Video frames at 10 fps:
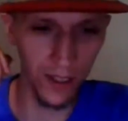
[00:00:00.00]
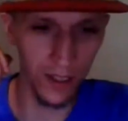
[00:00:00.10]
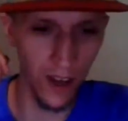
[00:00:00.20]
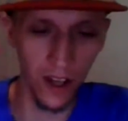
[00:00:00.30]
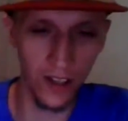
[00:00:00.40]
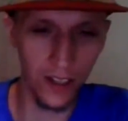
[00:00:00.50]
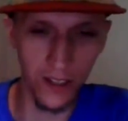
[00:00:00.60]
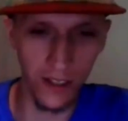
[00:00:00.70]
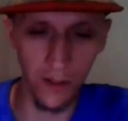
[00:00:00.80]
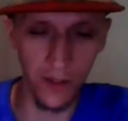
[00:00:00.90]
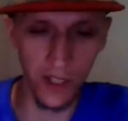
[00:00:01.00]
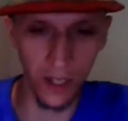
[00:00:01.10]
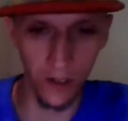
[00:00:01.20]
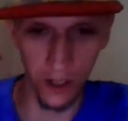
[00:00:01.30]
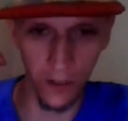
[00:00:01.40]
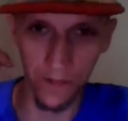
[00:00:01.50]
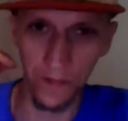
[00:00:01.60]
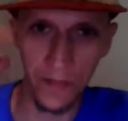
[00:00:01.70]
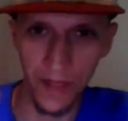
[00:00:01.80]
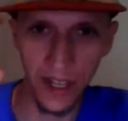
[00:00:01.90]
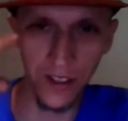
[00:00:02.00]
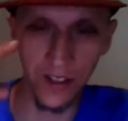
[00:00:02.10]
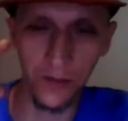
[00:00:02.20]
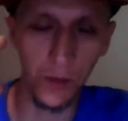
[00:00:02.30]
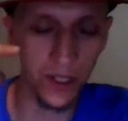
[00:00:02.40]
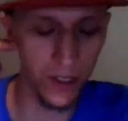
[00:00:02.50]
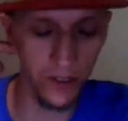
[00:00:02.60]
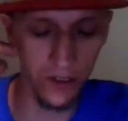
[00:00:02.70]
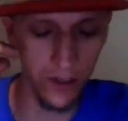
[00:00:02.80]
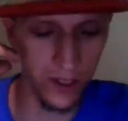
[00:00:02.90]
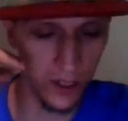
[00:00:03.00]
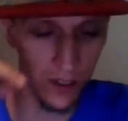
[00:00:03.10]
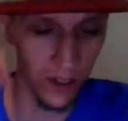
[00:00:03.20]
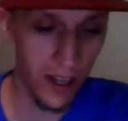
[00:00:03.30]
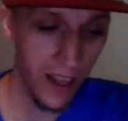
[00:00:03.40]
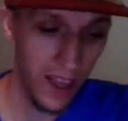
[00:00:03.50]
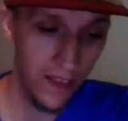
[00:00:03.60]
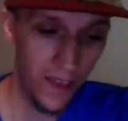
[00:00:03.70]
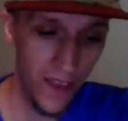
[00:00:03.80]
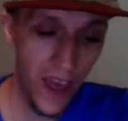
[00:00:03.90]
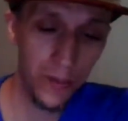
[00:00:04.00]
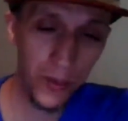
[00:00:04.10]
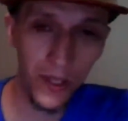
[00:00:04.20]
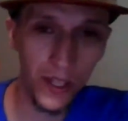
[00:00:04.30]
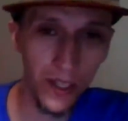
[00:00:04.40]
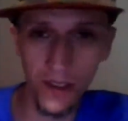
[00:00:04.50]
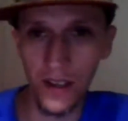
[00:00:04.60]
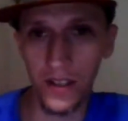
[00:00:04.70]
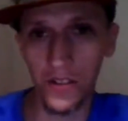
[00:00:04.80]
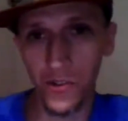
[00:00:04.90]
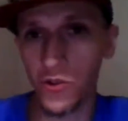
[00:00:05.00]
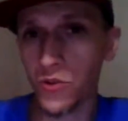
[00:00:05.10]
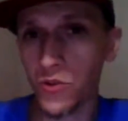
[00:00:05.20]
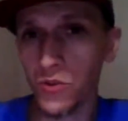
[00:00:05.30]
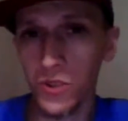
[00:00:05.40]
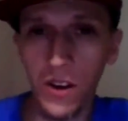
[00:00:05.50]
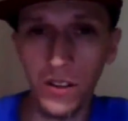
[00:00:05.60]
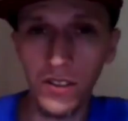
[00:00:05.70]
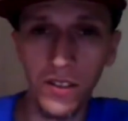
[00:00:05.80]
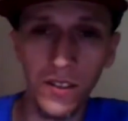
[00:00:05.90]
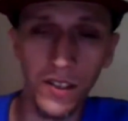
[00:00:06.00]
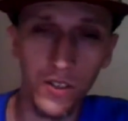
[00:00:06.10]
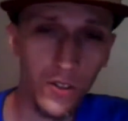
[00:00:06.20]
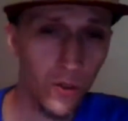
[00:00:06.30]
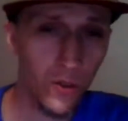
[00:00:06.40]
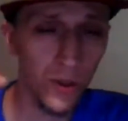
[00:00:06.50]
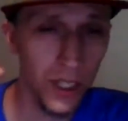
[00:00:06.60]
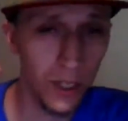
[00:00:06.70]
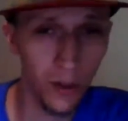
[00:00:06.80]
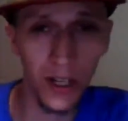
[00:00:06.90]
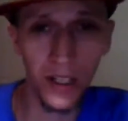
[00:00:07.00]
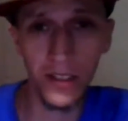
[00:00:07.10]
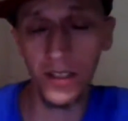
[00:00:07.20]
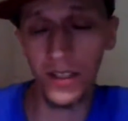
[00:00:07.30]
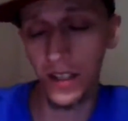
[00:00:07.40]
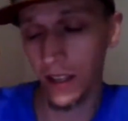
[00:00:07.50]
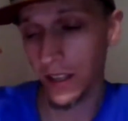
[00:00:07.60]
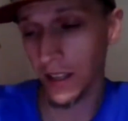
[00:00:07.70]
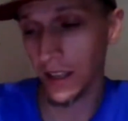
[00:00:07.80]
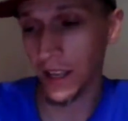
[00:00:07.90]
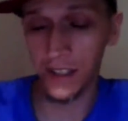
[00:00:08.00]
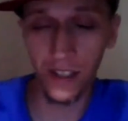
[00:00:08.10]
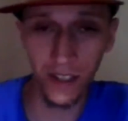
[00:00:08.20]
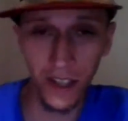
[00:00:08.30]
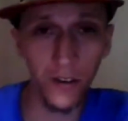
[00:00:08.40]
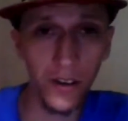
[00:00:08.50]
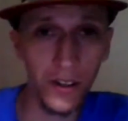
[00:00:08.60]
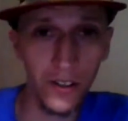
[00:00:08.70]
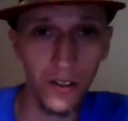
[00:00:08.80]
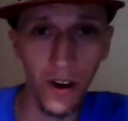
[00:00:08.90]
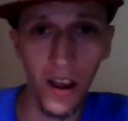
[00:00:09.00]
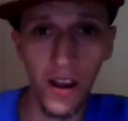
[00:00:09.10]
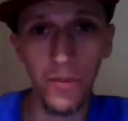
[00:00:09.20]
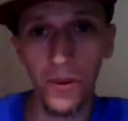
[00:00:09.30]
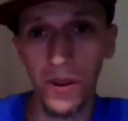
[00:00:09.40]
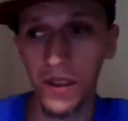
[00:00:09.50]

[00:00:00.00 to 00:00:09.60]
the Haunted Cemetery at the Spring Hill Cemetery. That place is truly haunted. It's truly crazy. It's scary as crap.